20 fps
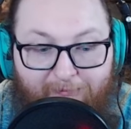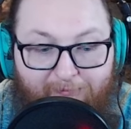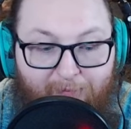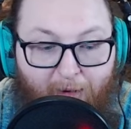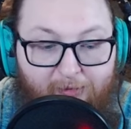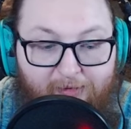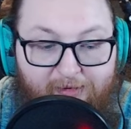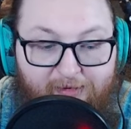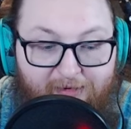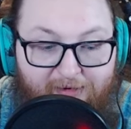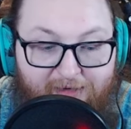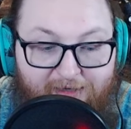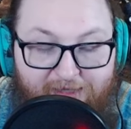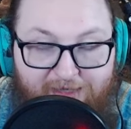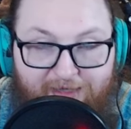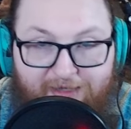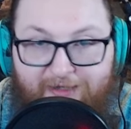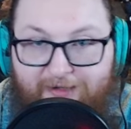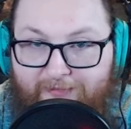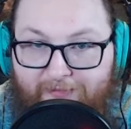postage
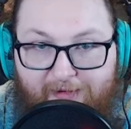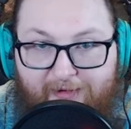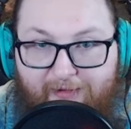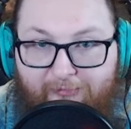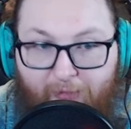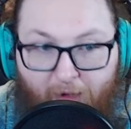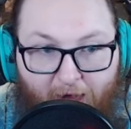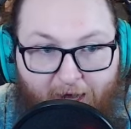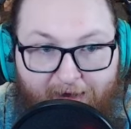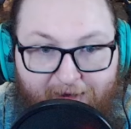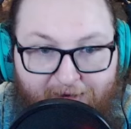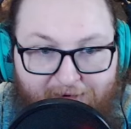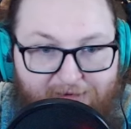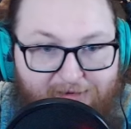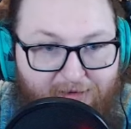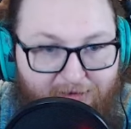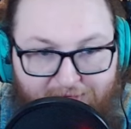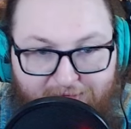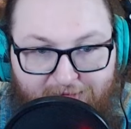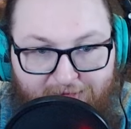and supplies.
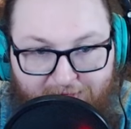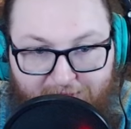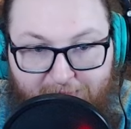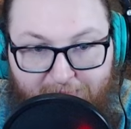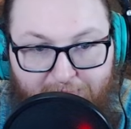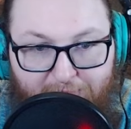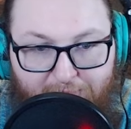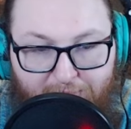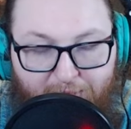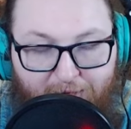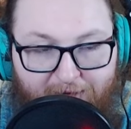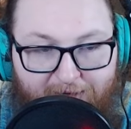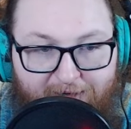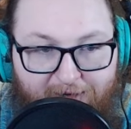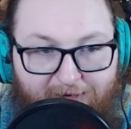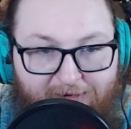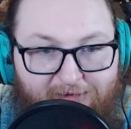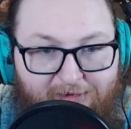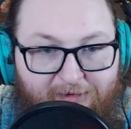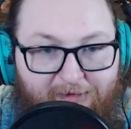That's like pretty
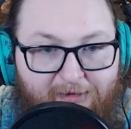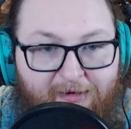decent.